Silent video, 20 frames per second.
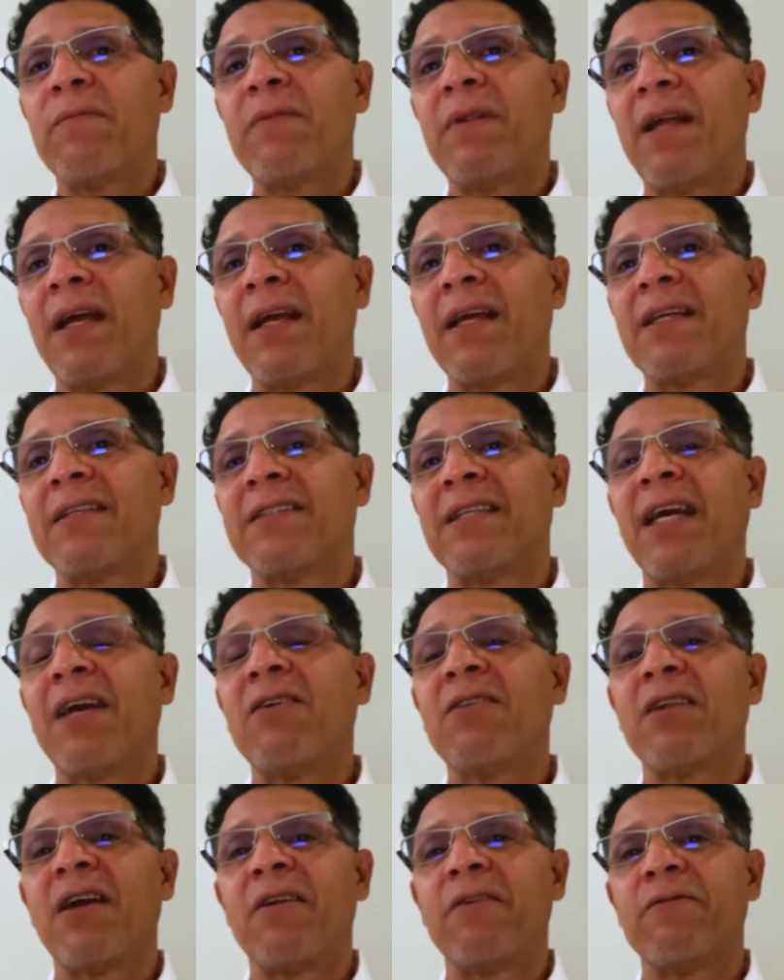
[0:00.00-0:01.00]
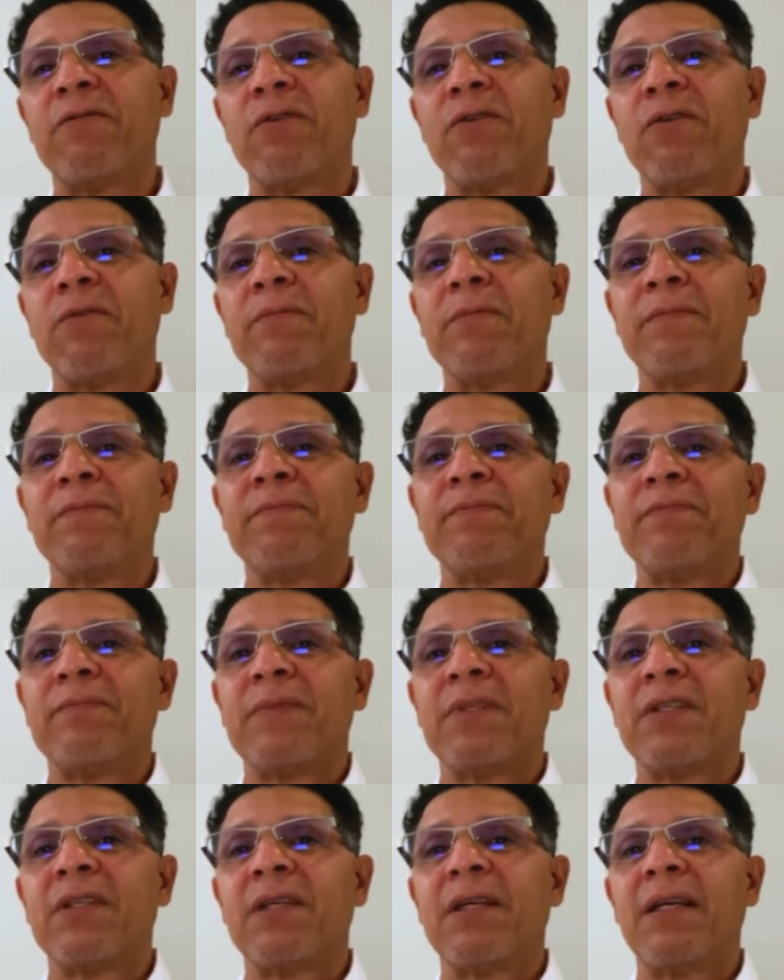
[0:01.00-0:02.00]
like a secondary verb.
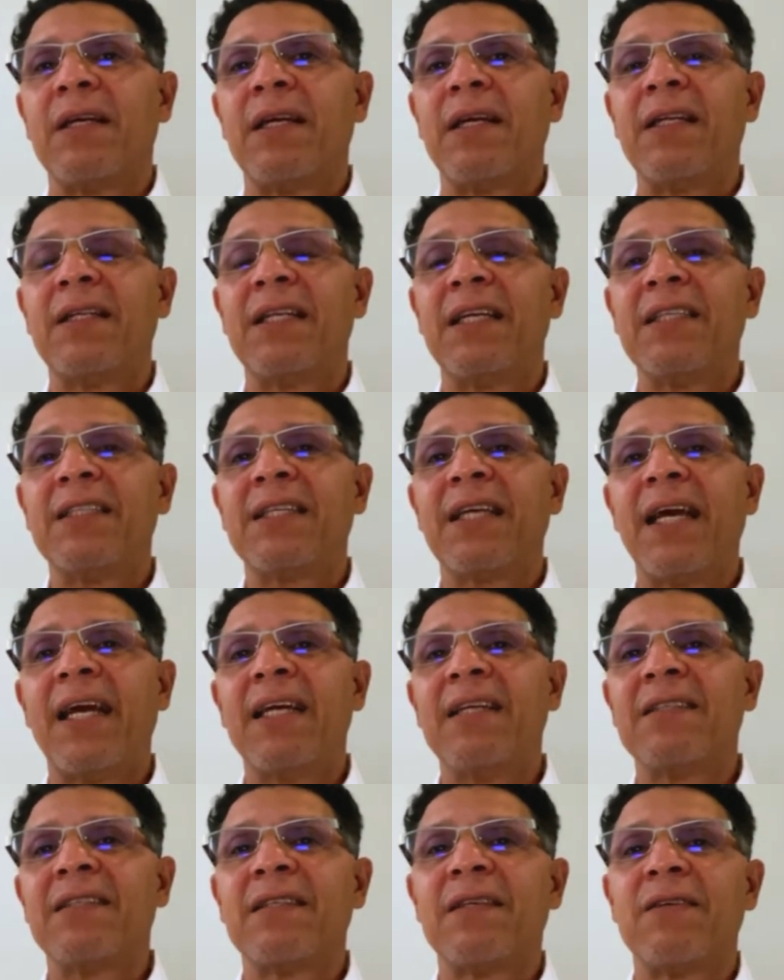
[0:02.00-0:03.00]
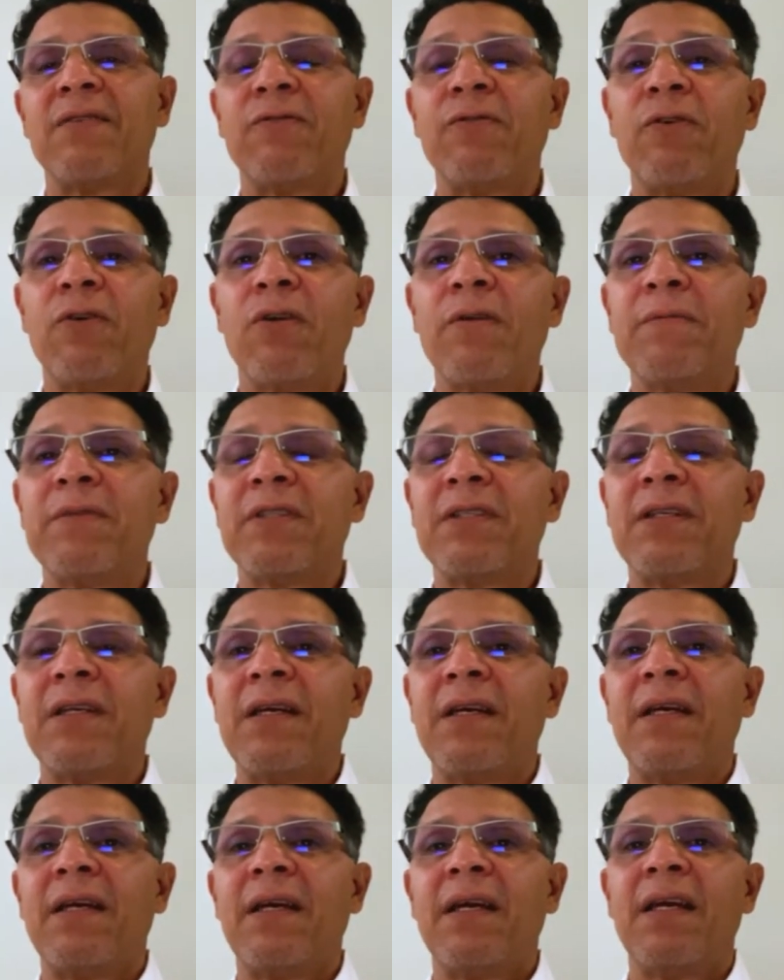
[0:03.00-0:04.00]
In this case, verbs
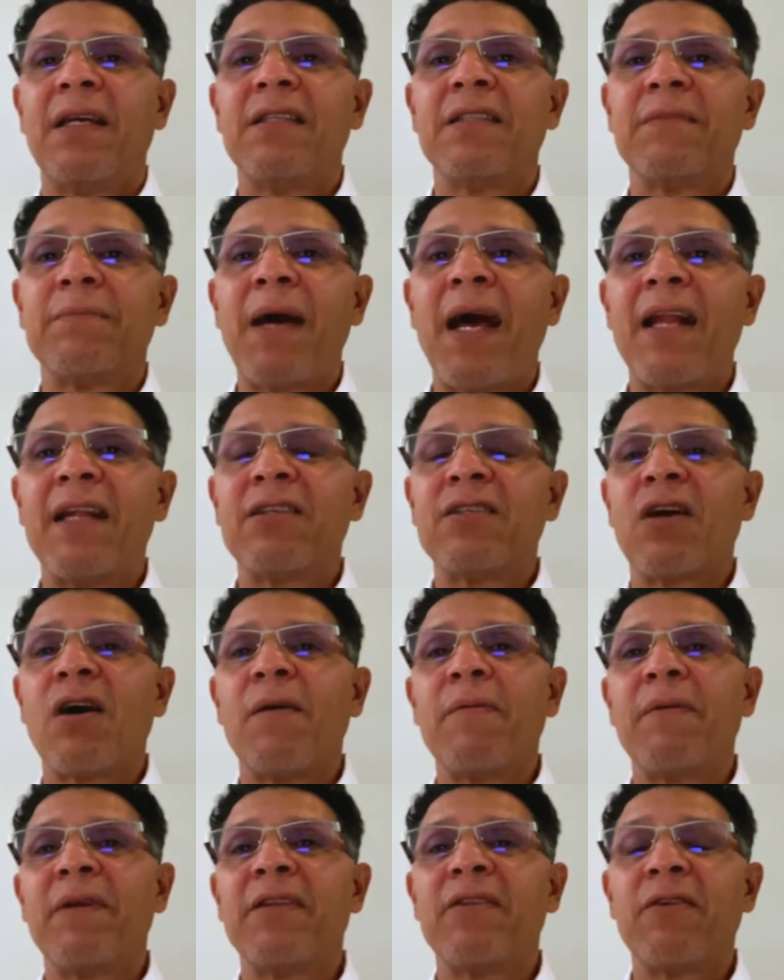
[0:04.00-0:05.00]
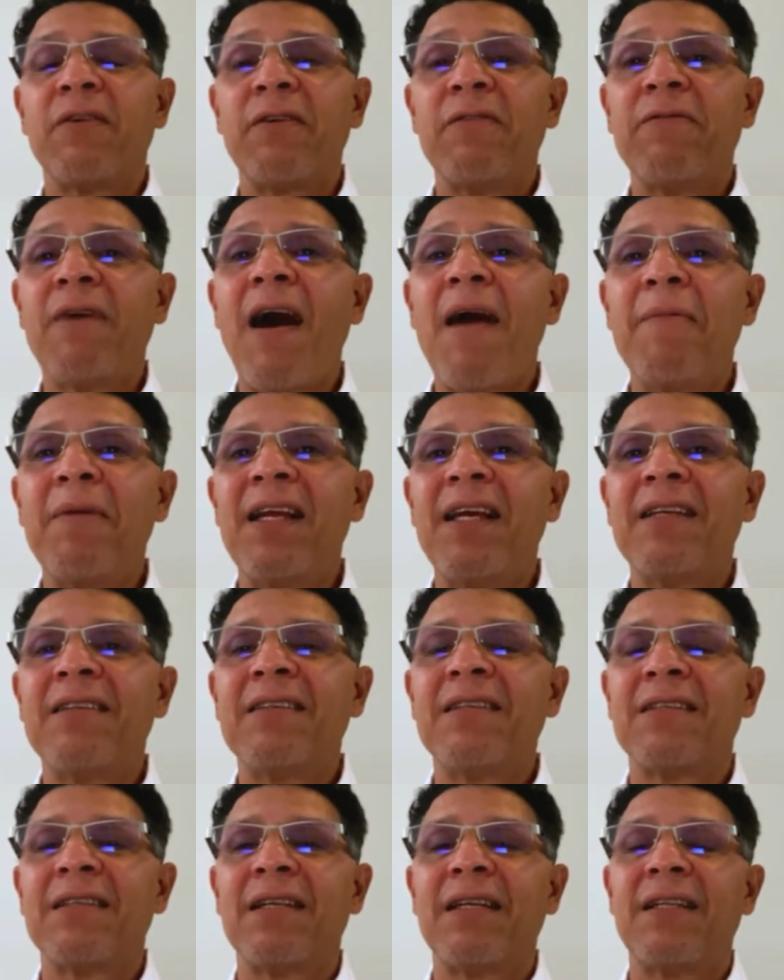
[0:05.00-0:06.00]
in Spanish come in 3
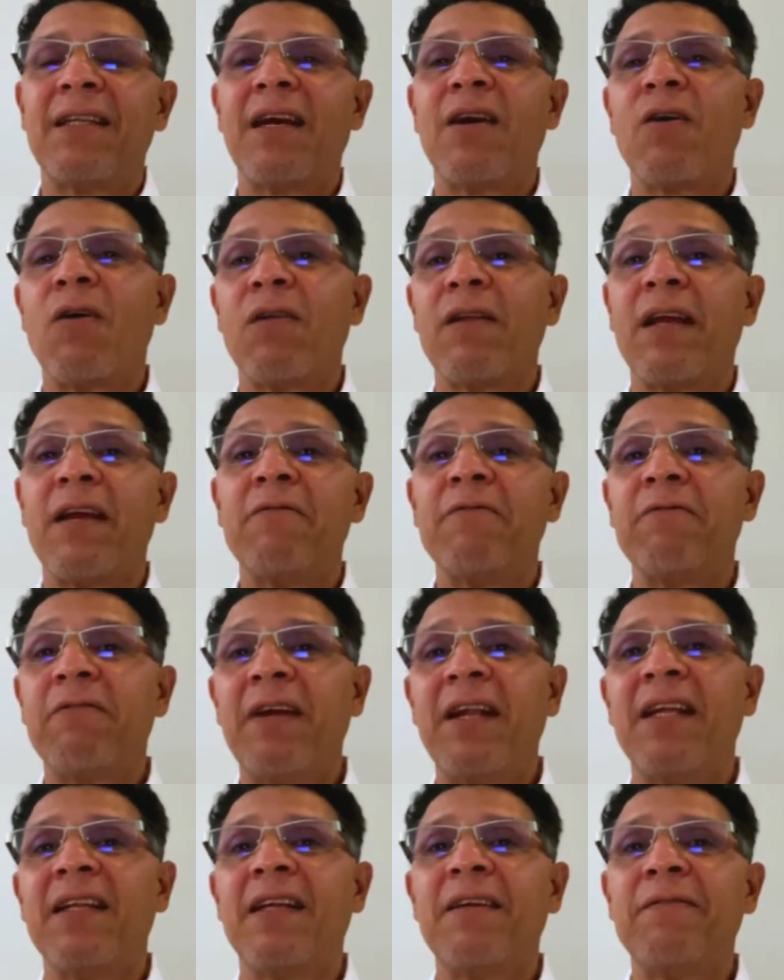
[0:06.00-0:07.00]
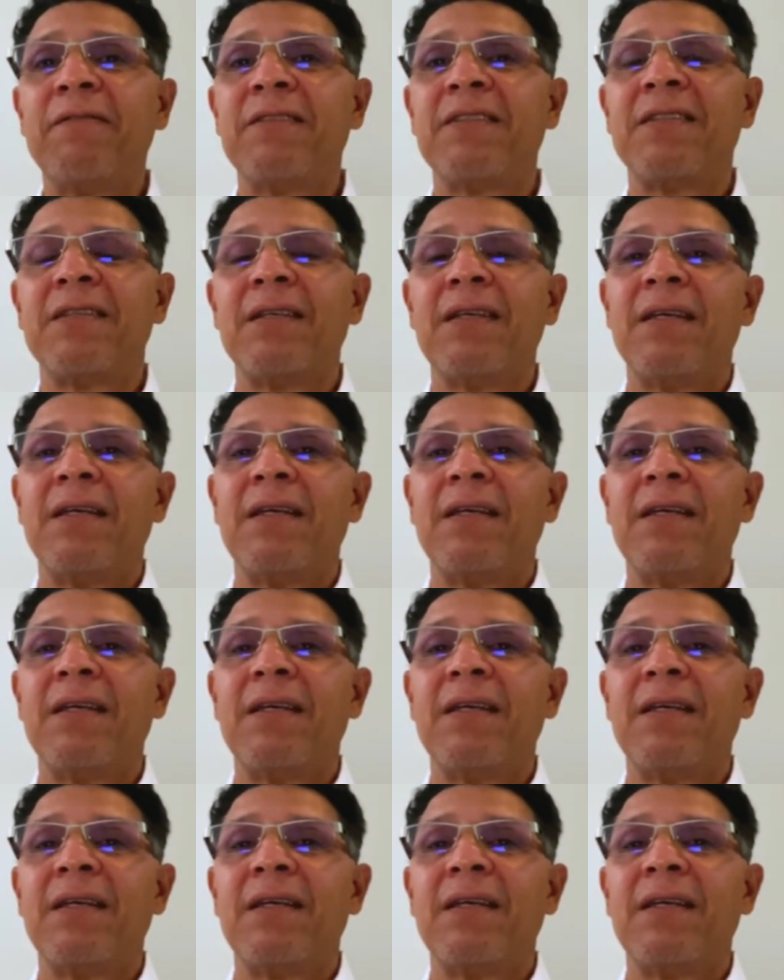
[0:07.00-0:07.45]
families, and they call infinitives.